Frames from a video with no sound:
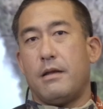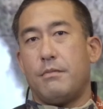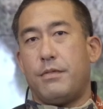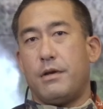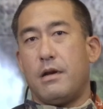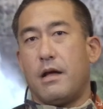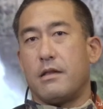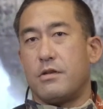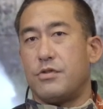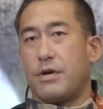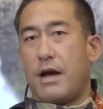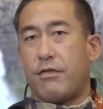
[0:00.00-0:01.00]
input on the
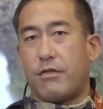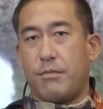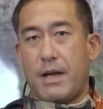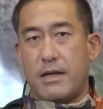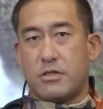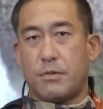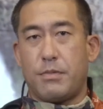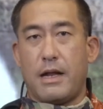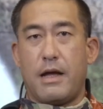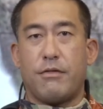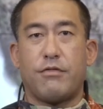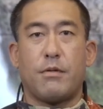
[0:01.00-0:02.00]
draft master
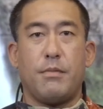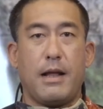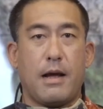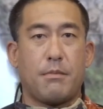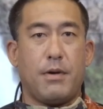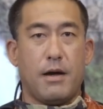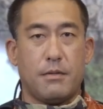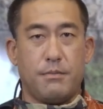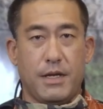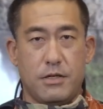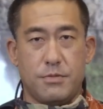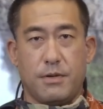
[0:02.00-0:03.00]
plan for Blackpot
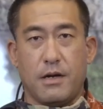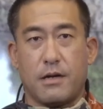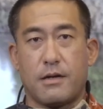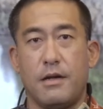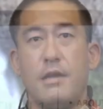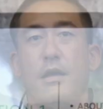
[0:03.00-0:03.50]
Beach Park.